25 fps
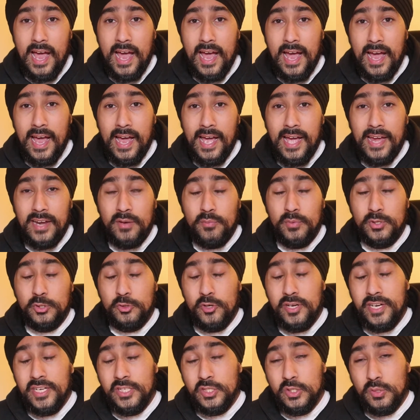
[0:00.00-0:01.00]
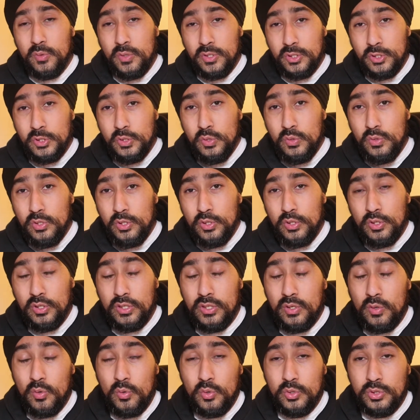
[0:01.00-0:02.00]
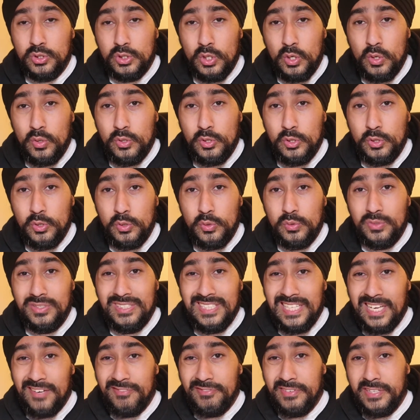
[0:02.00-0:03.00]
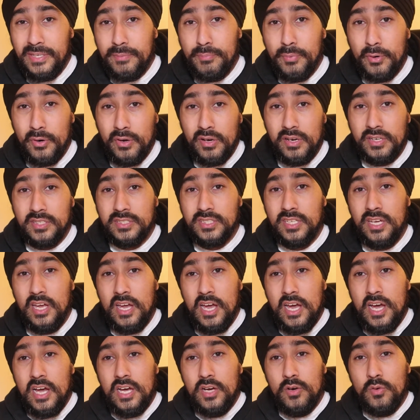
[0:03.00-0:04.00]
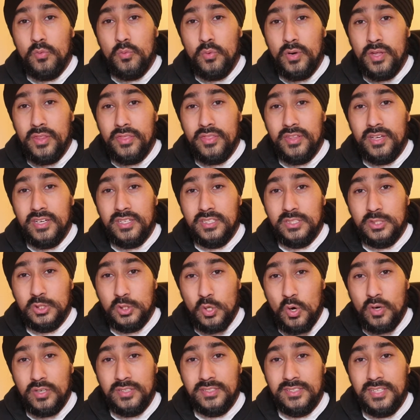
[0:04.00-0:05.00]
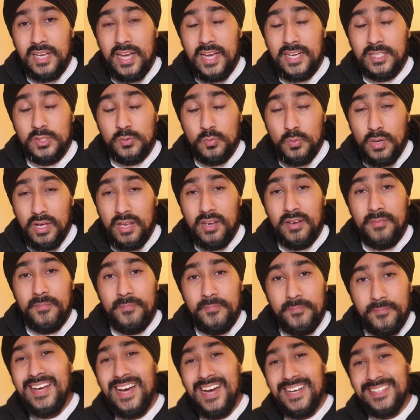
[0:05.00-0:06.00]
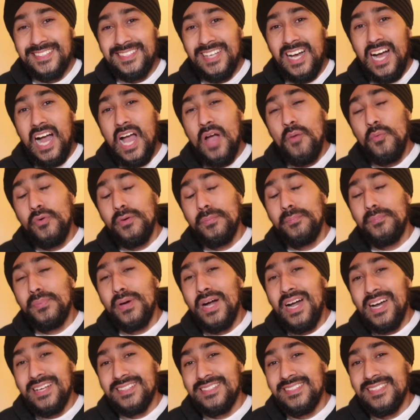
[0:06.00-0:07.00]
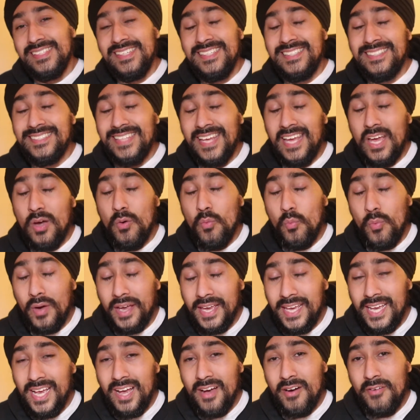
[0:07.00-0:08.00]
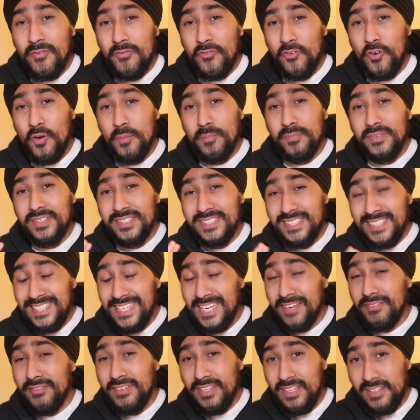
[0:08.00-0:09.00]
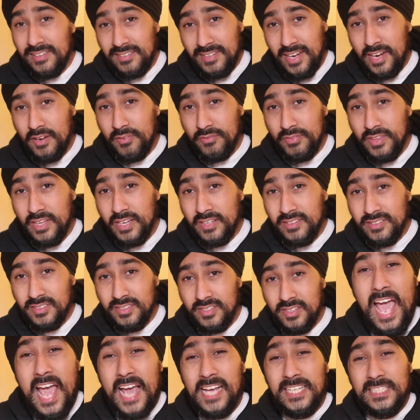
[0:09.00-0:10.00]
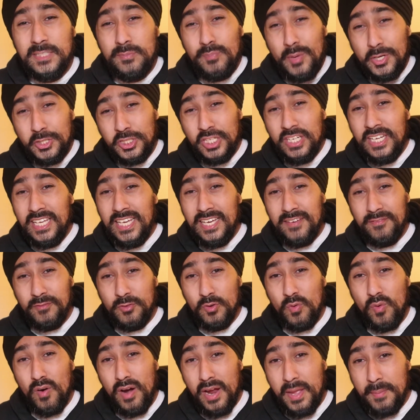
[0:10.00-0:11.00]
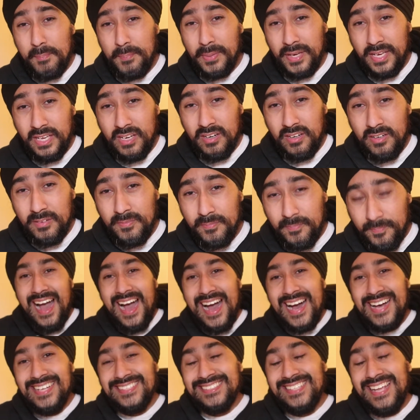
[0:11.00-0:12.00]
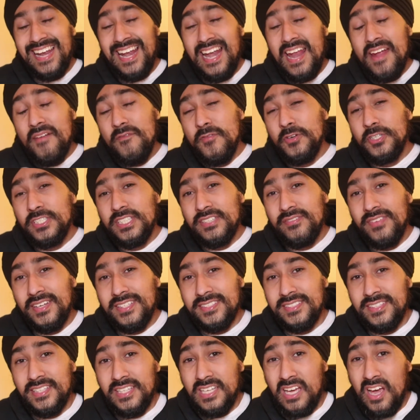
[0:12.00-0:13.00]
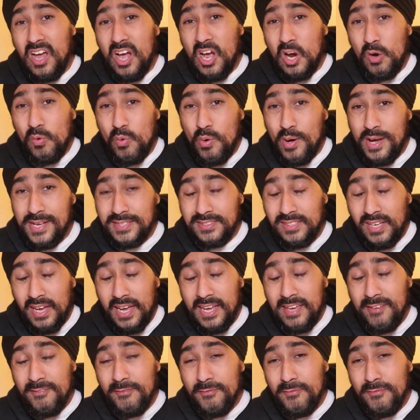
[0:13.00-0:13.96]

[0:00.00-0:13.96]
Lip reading: and with Trading212 you can also do CFD products with stocks as well. Guys, I would personally stay away from the CFD side of things, especially if you're a beginner, as leverage investing requires a